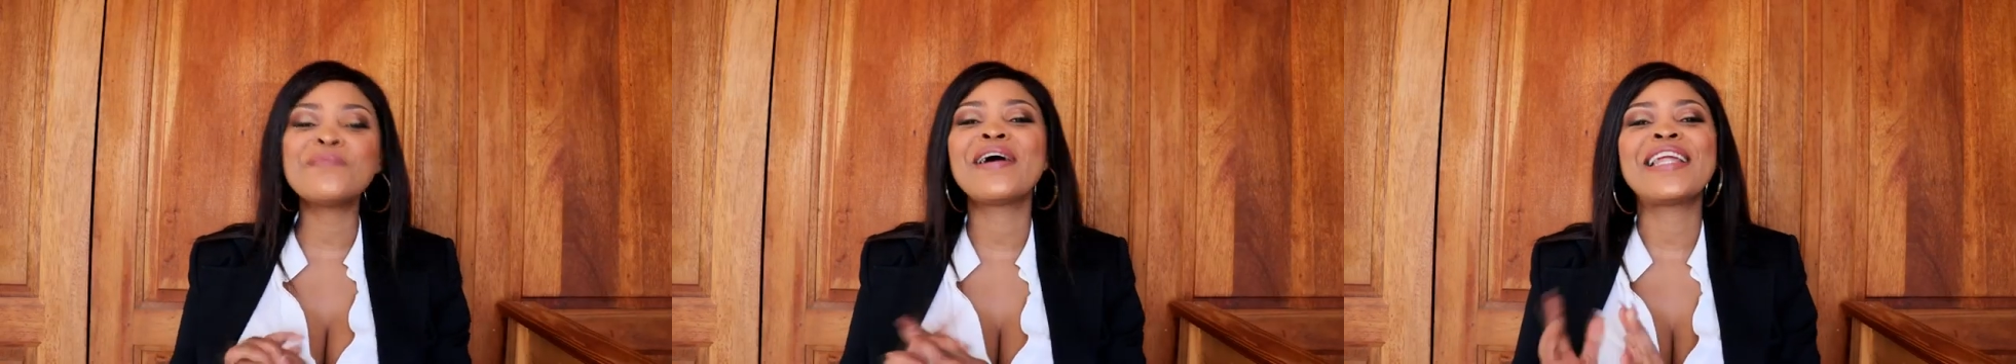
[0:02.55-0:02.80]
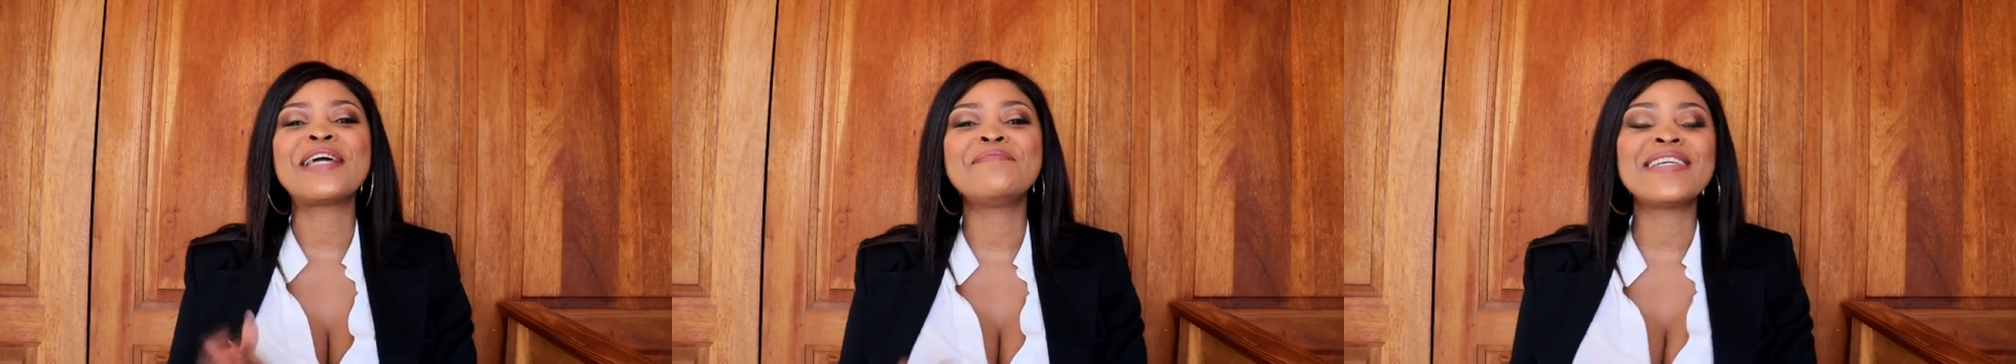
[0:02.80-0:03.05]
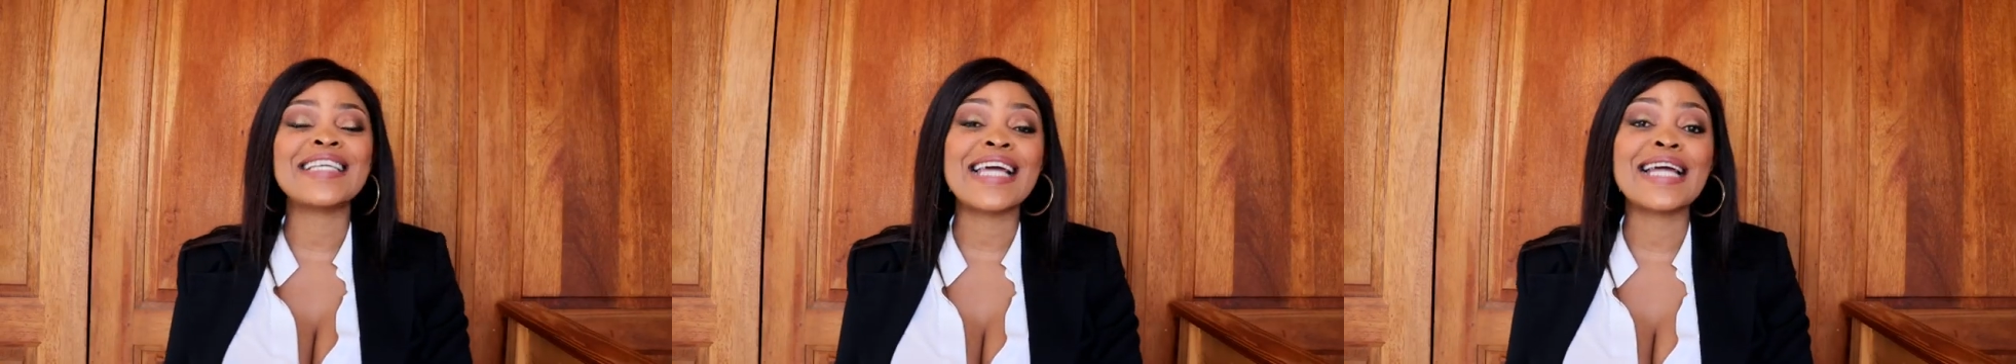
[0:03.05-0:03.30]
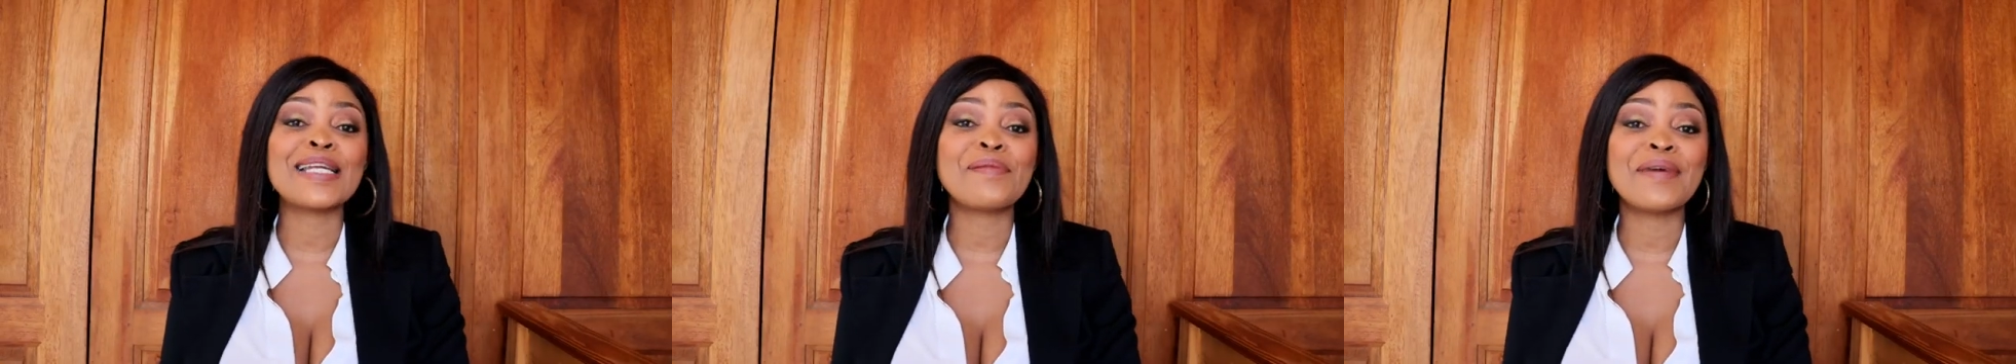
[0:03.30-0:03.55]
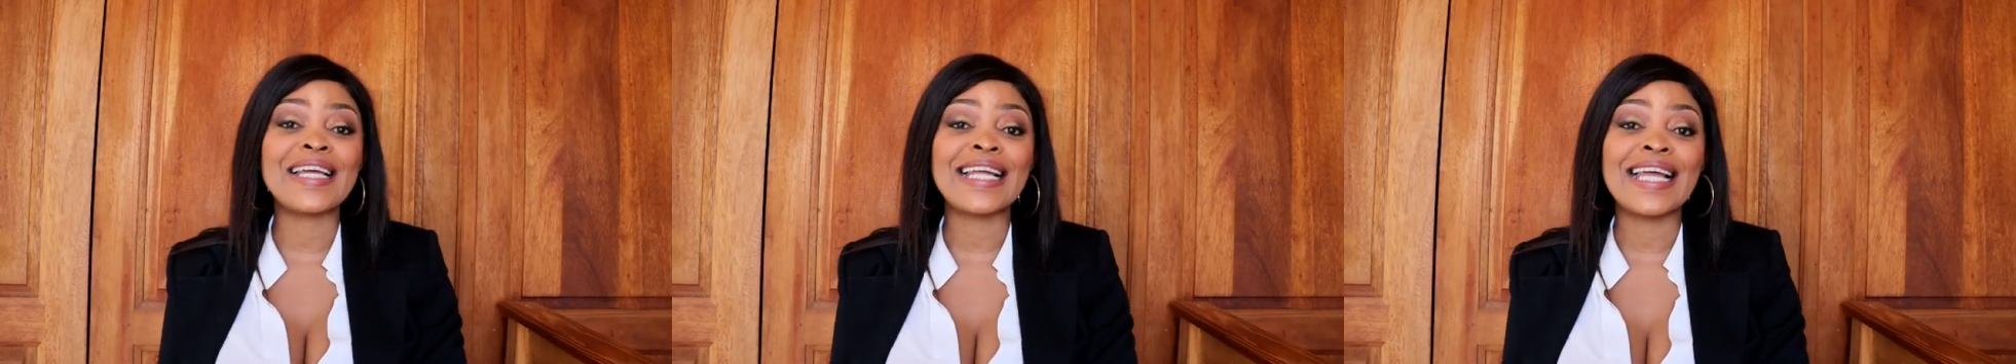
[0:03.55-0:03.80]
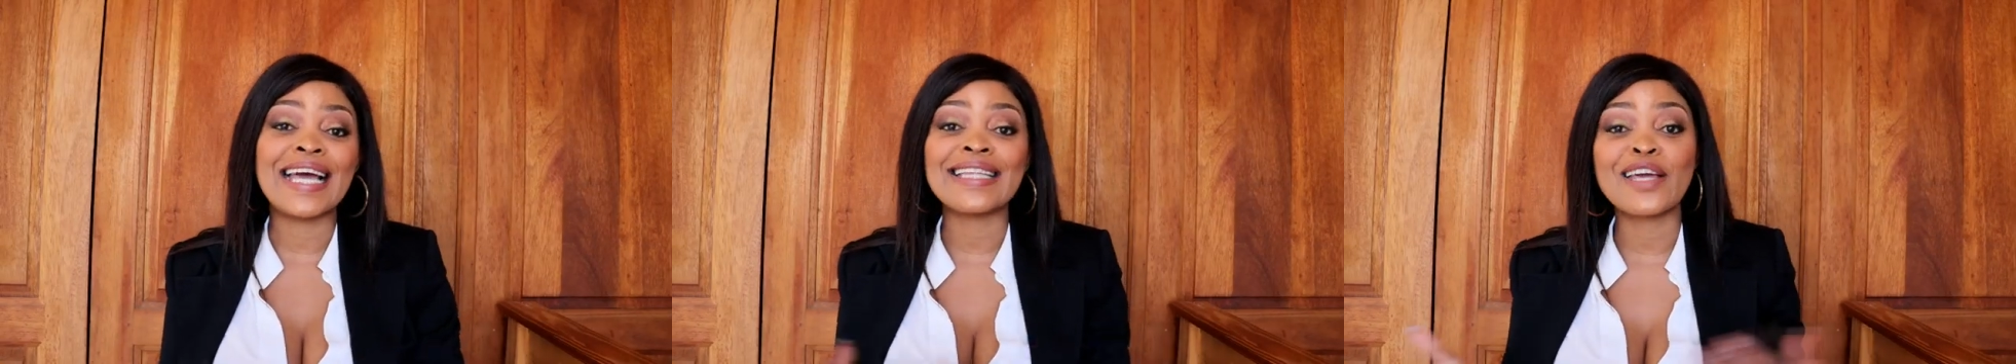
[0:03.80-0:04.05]
My name is Ayanda
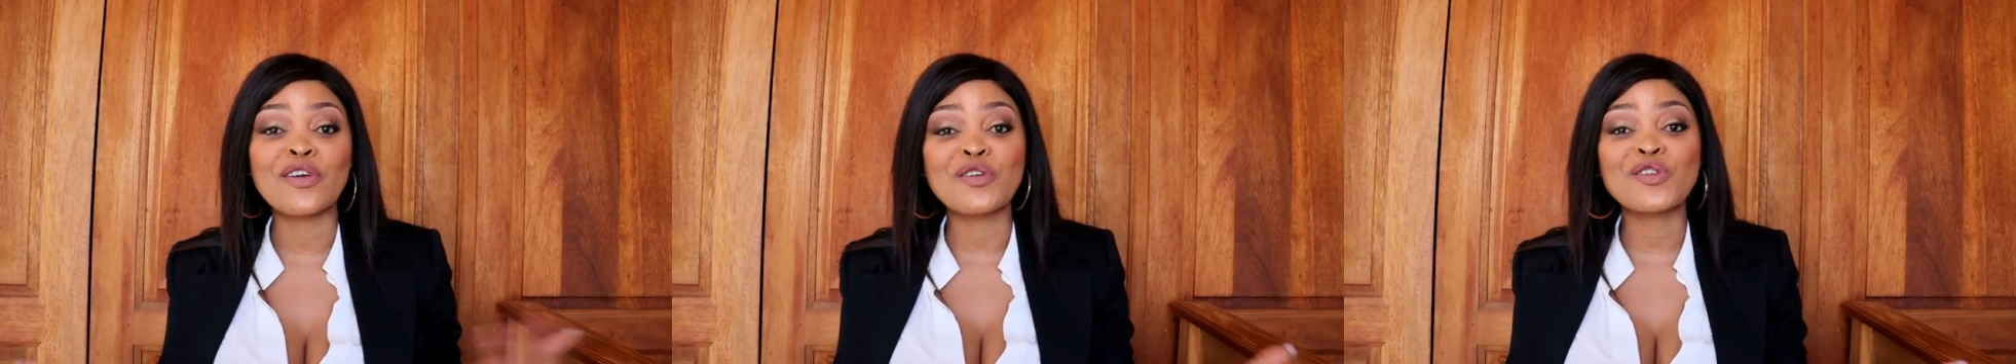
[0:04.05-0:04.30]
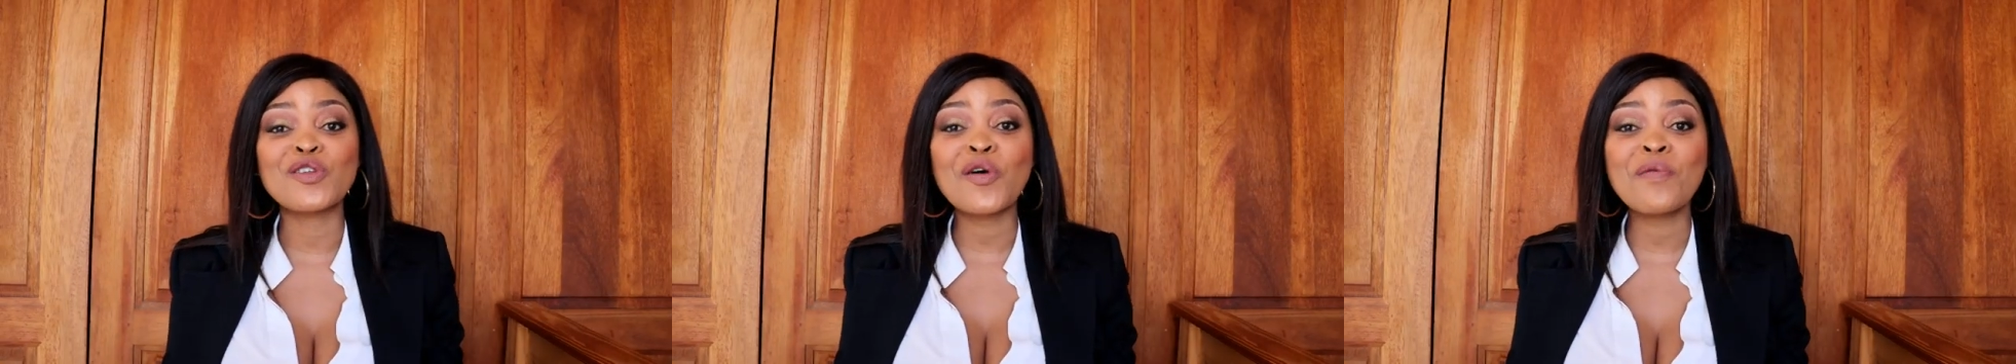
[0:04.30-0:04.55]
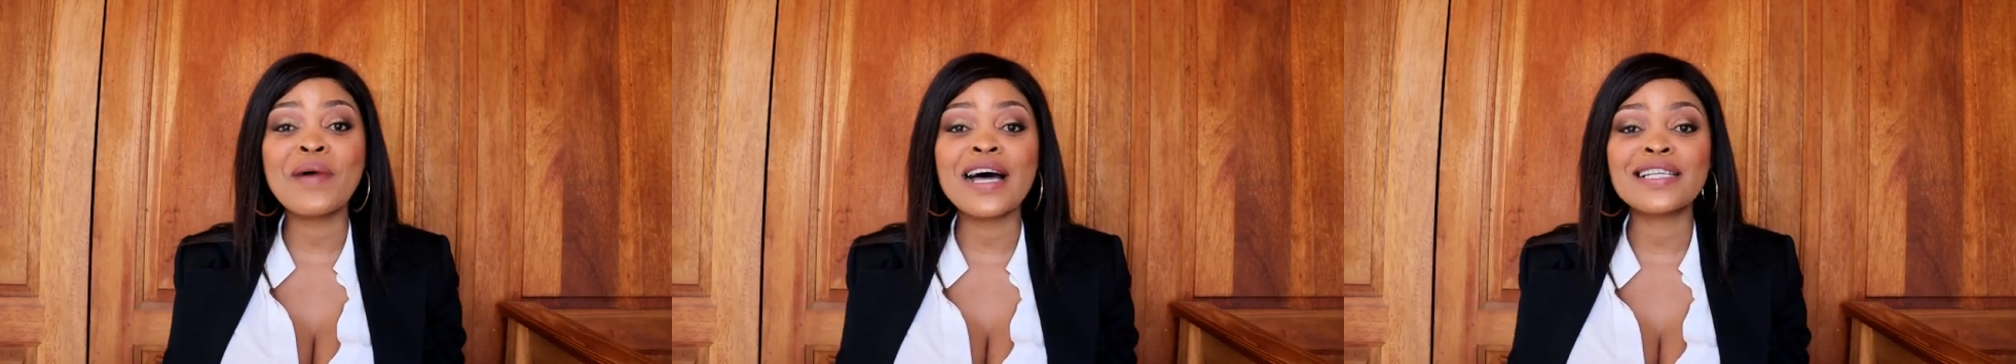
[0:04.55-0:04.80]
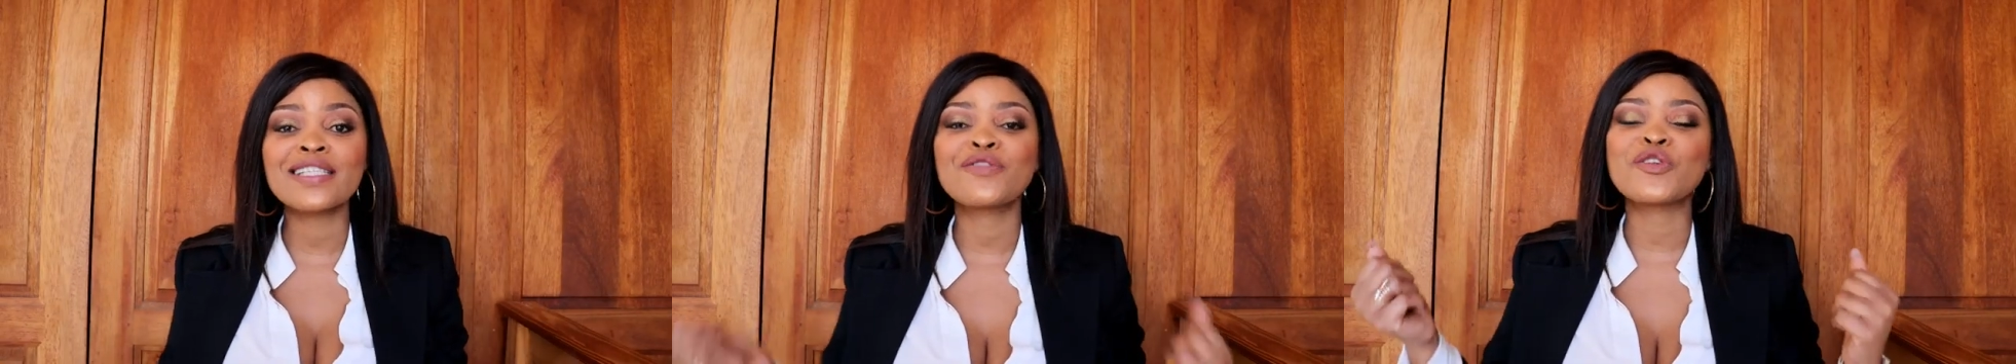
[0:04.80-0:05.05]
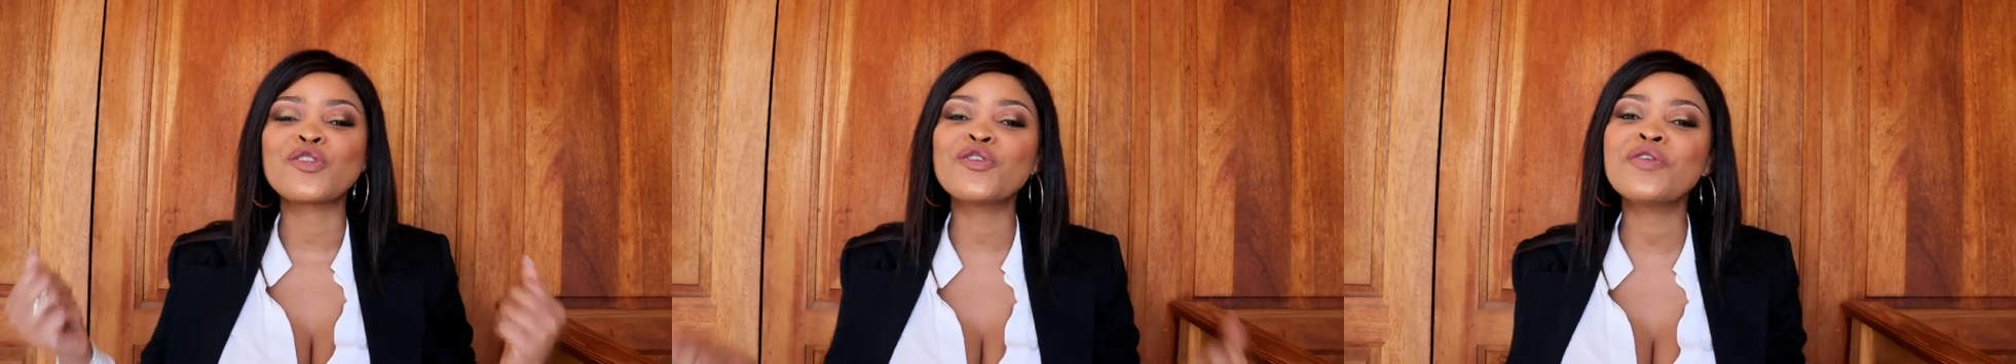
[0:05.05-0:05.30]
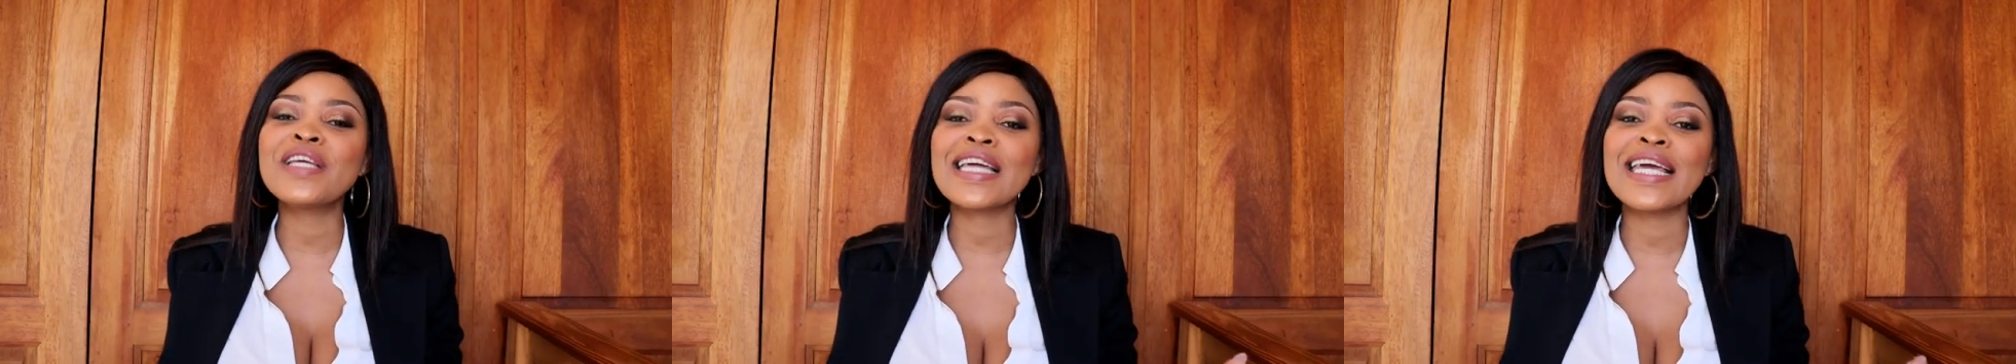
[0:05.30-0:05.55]
Malele and thank you so much for
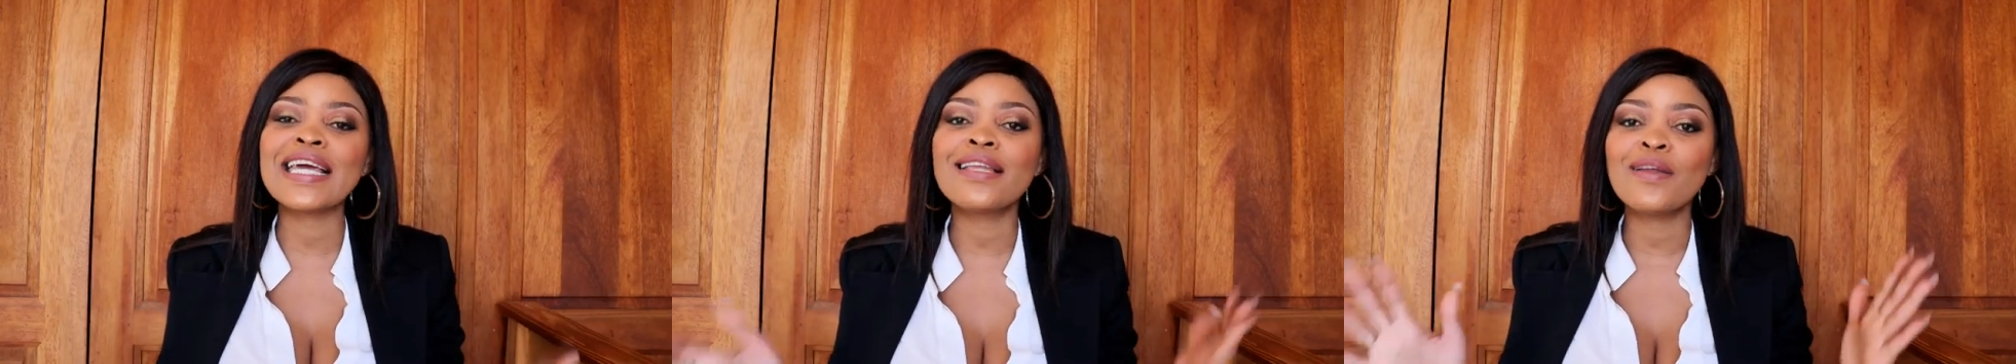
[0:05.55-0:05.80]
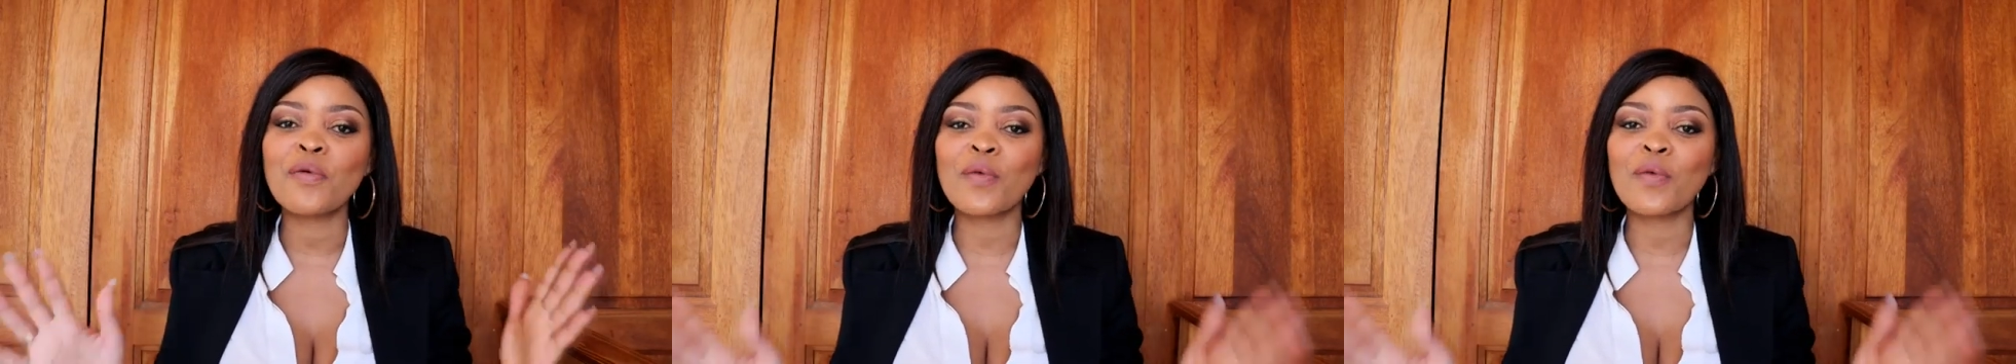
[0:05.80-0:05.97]
tuning in